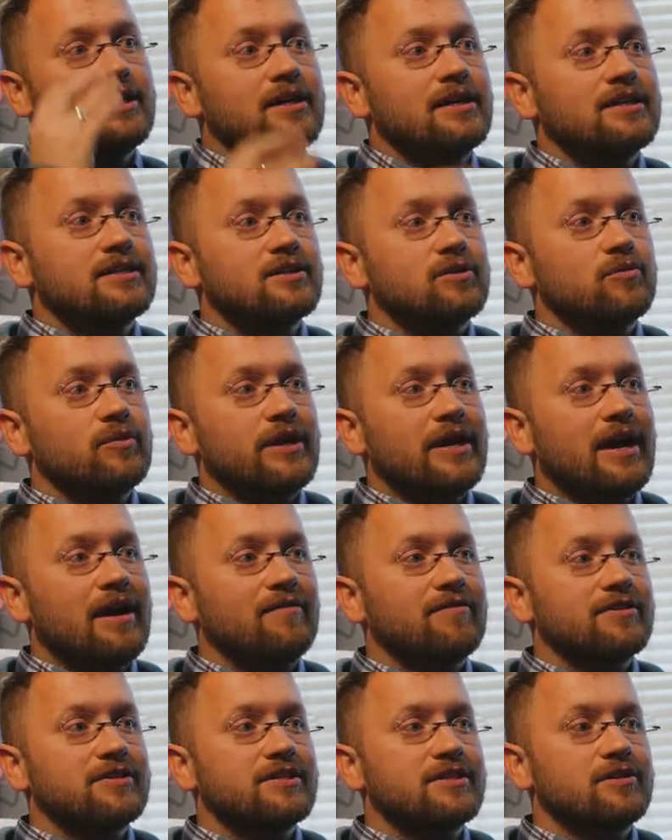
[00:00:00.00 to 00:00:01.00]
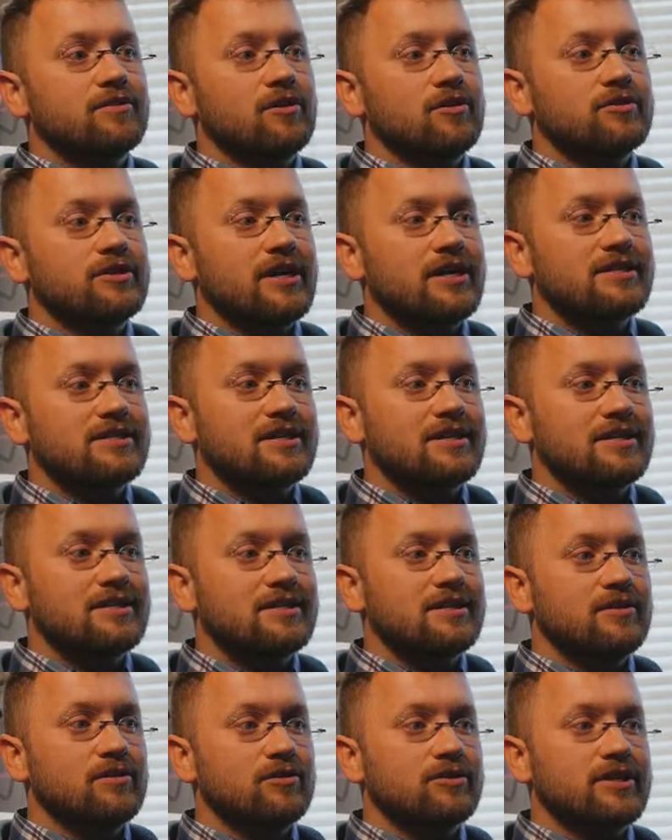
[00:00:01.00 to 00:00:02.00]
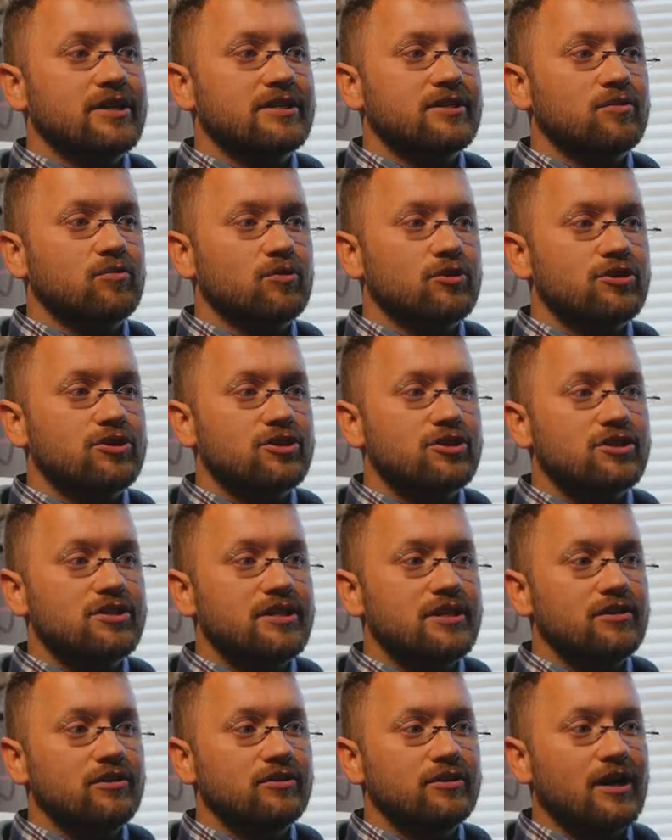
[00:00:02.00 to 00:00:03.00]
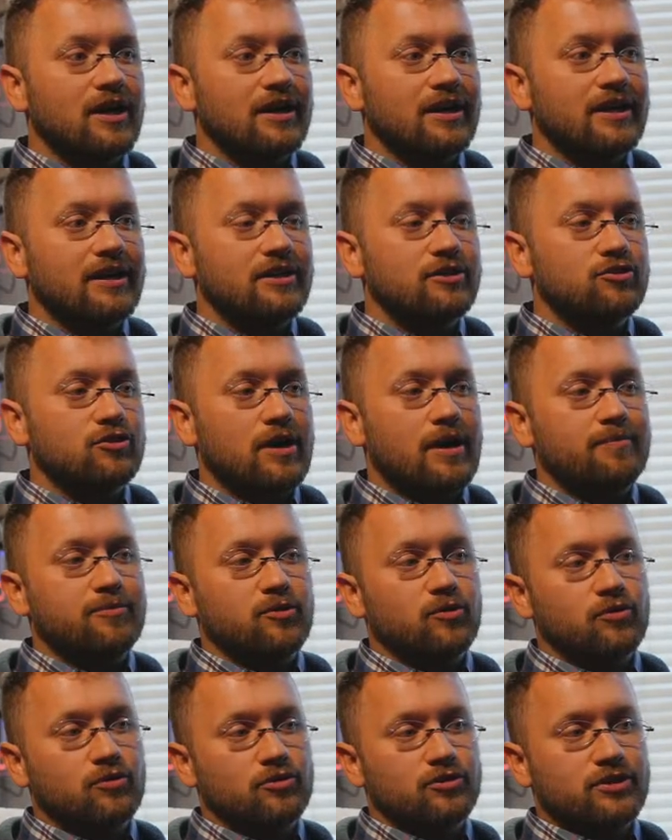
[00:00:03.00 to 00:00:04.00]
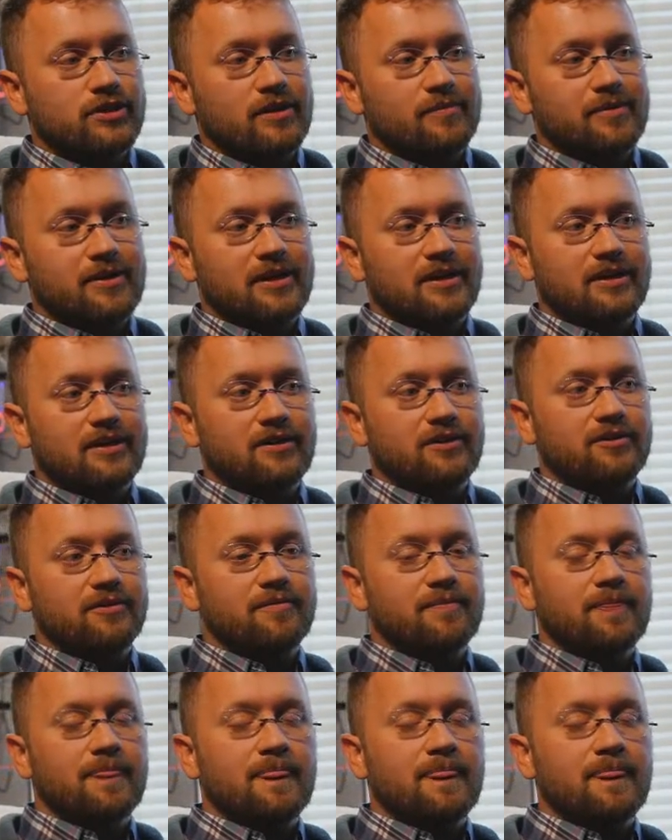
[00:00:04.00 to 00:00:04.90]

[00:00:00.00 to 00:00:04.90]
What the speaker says: is that we have a zero test and a zero test, and we're still not getting trapped orders coming in here.